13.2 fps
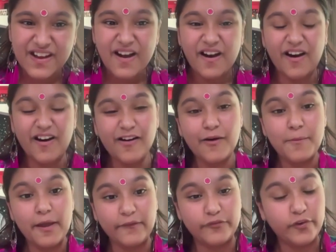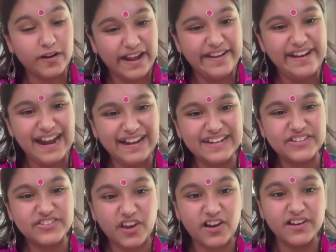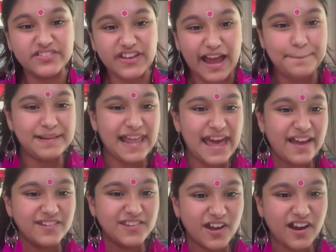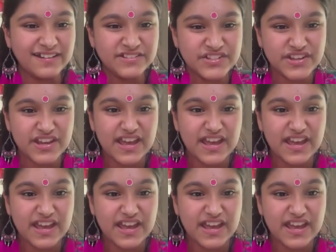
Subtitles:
Oh, for Carnatic songs, I play a lot.